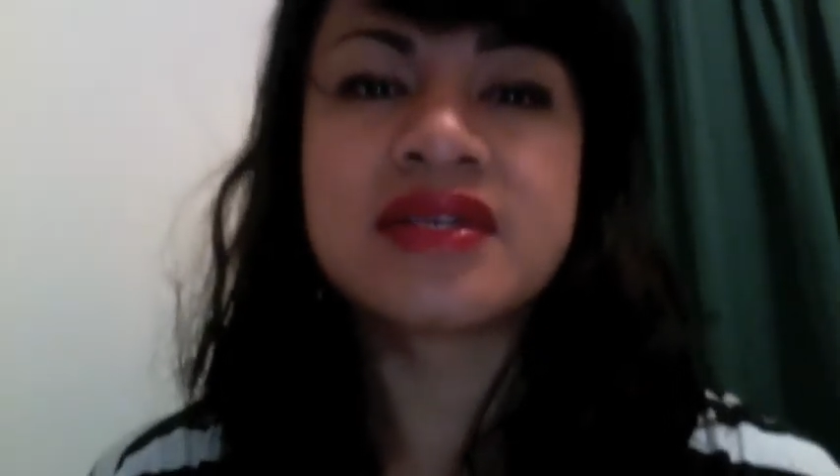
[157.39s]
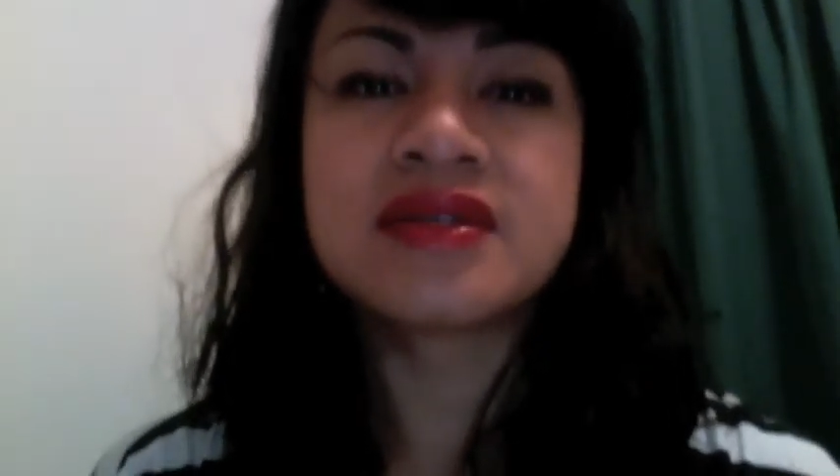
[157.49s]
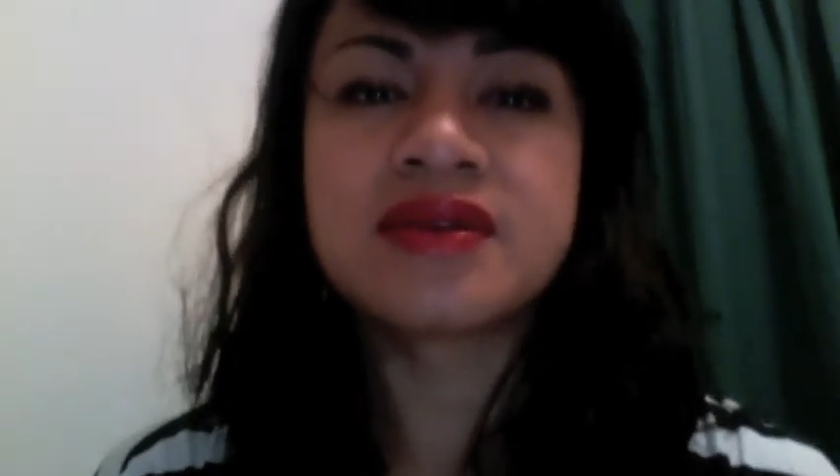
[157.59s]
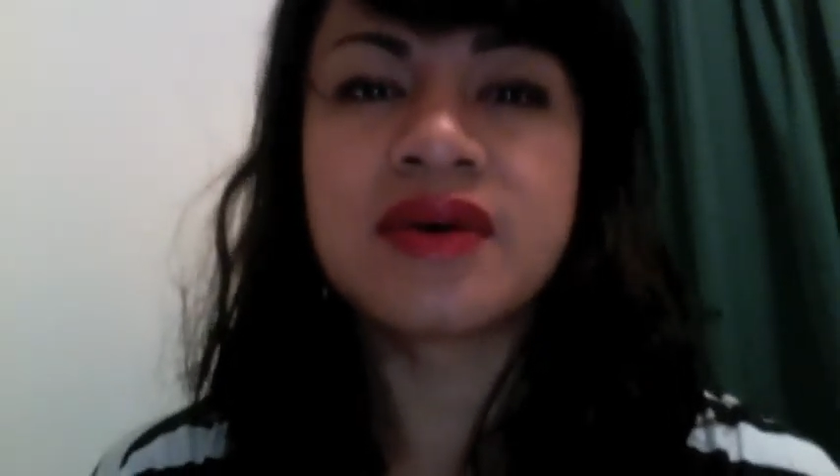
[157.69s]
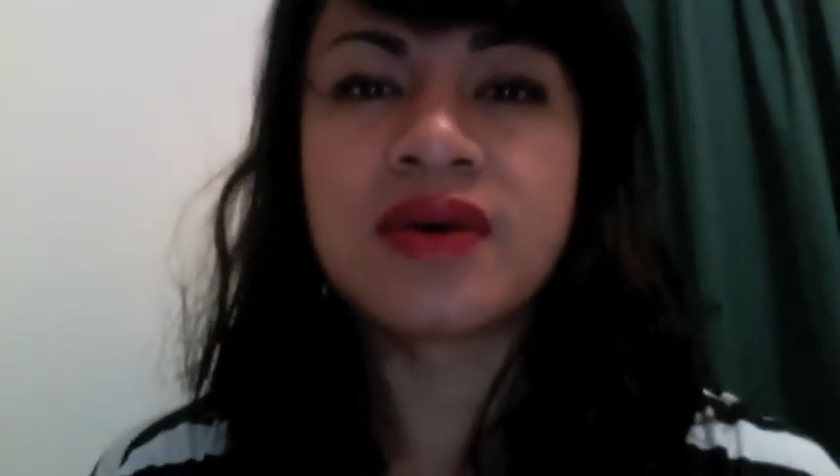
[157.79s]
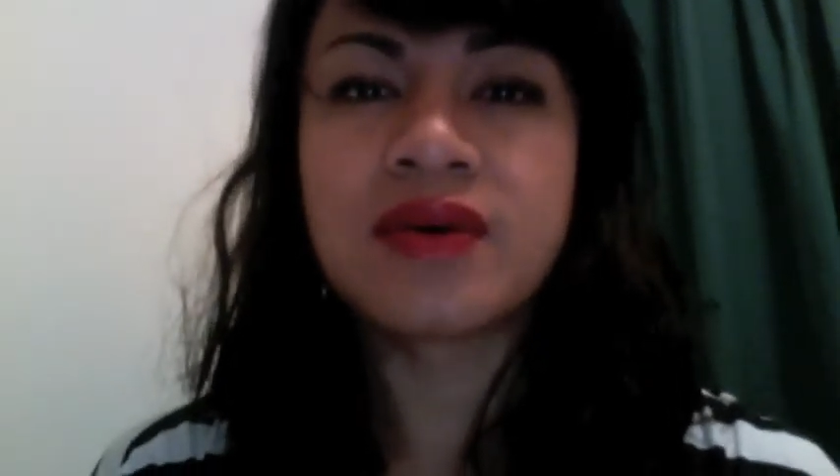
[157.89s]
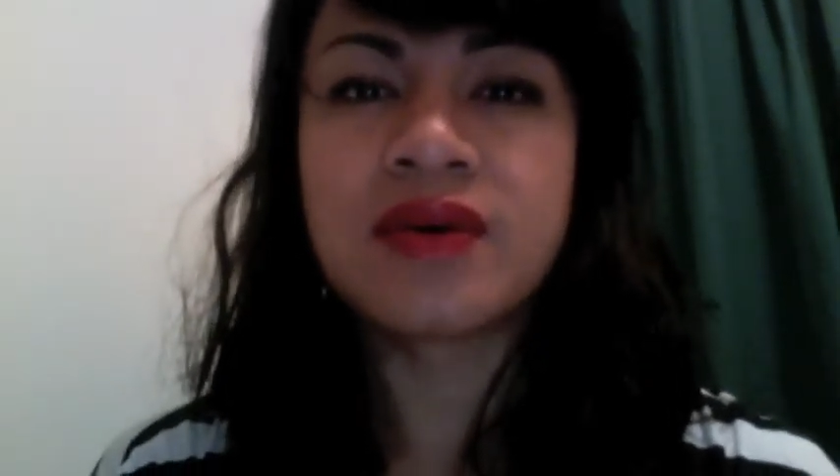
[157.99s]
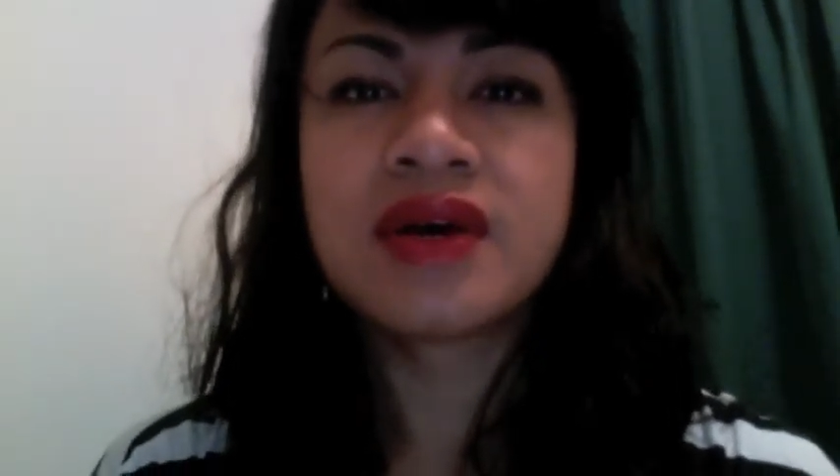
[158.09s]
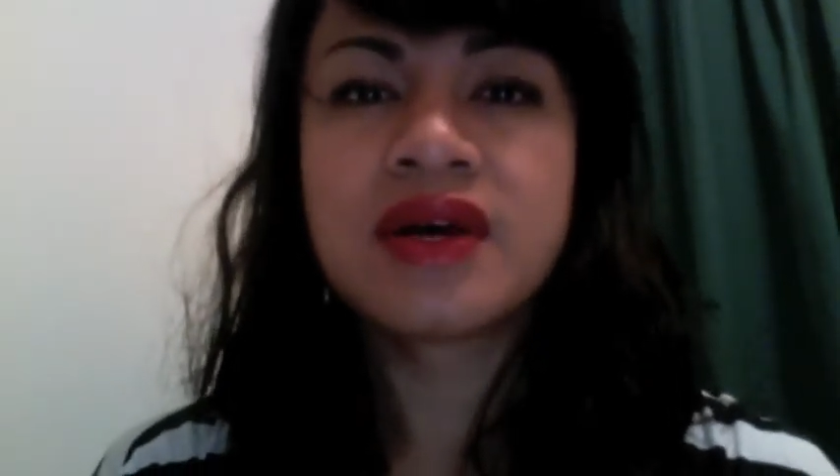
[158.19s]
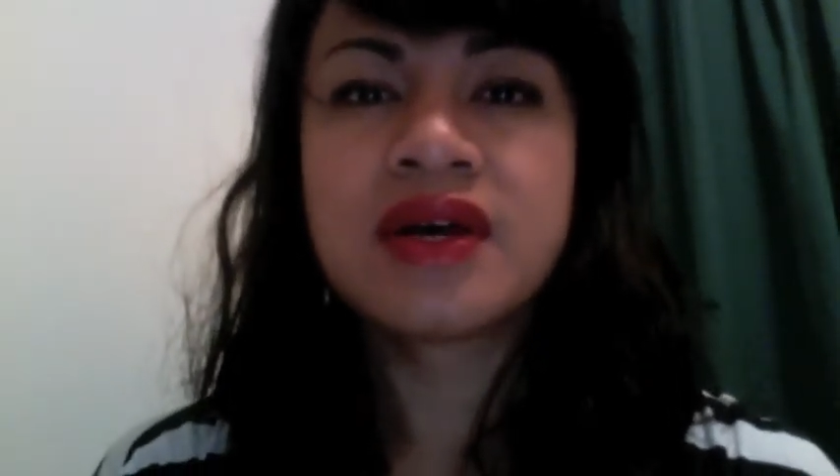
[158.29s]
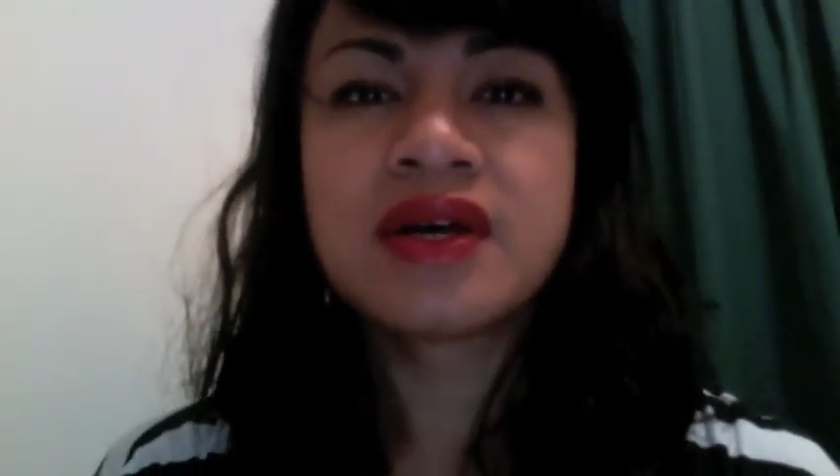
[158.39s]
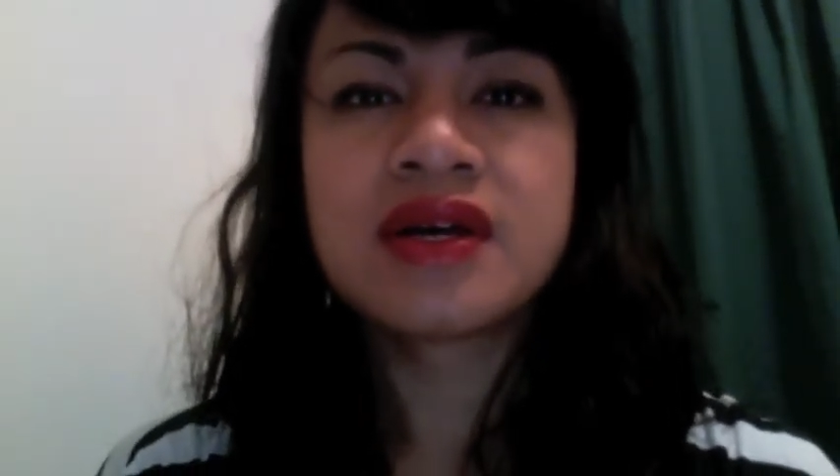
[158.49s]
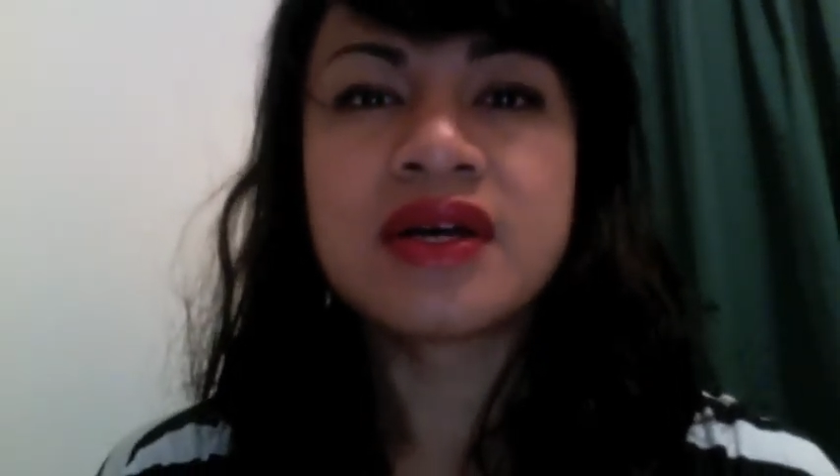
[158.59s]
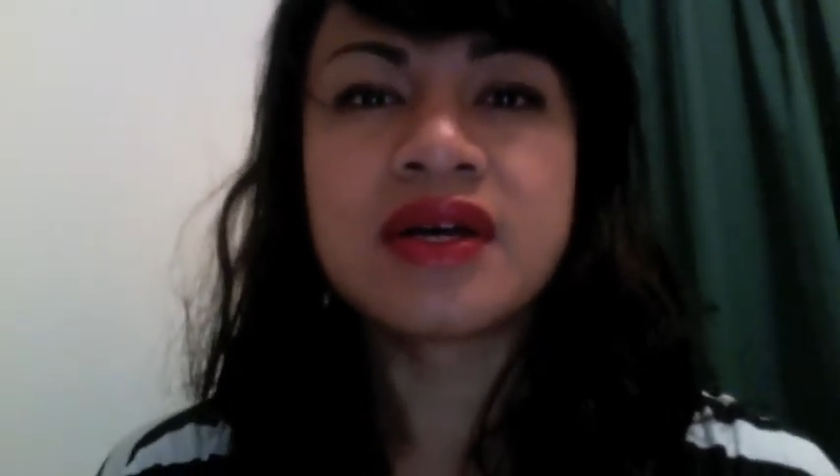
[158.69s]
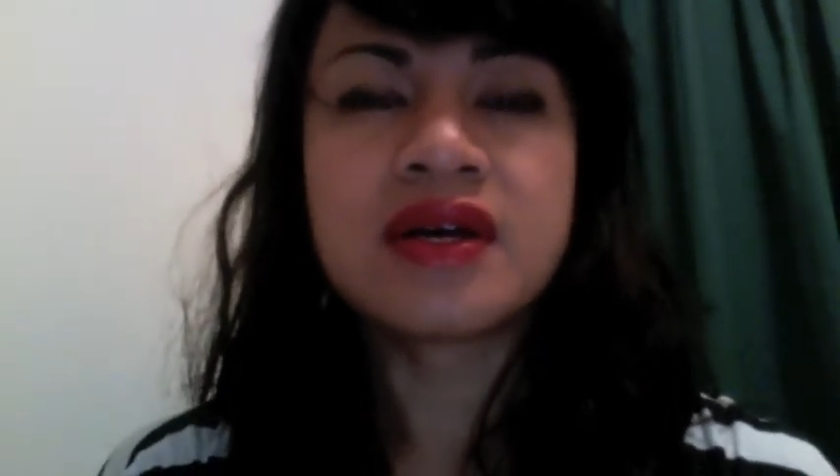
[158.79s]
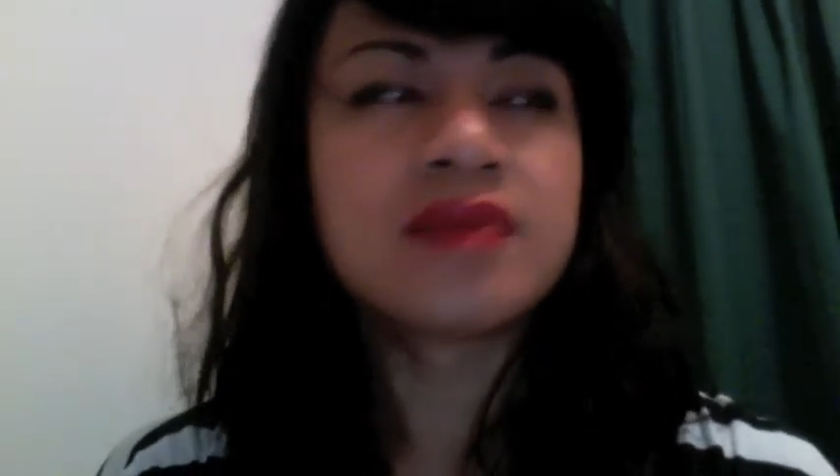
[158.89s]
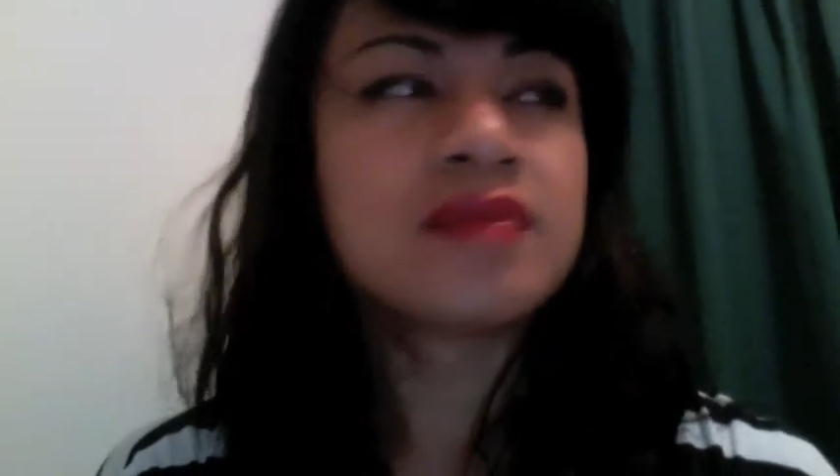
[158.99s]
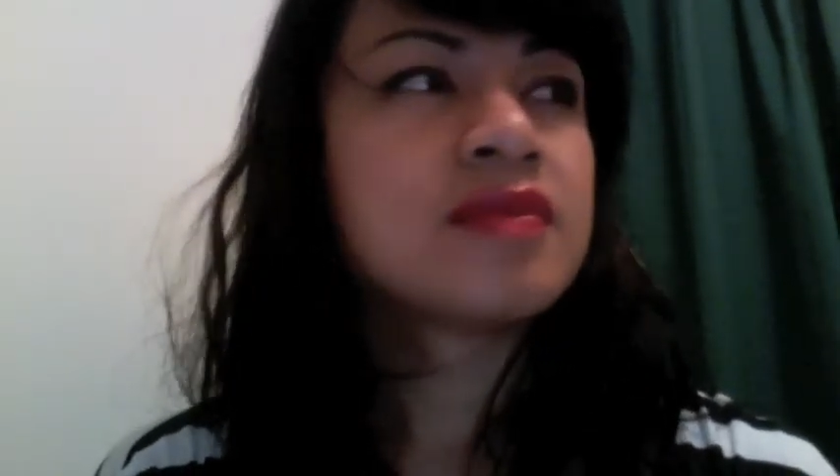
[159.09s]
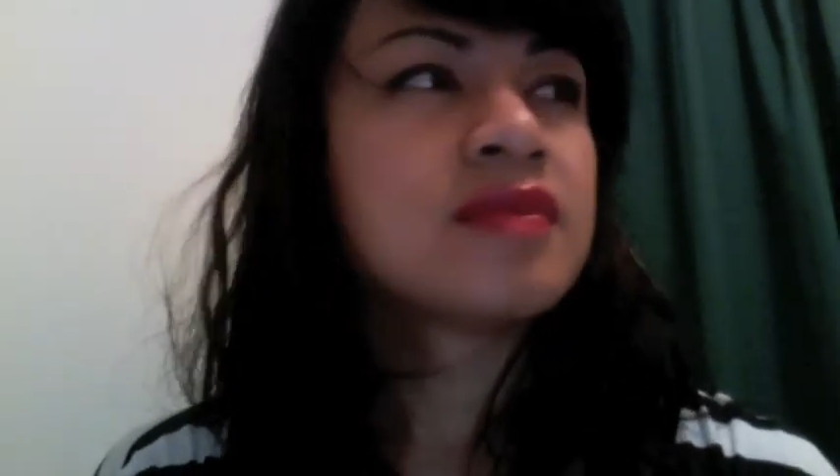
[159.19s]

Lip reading: so um,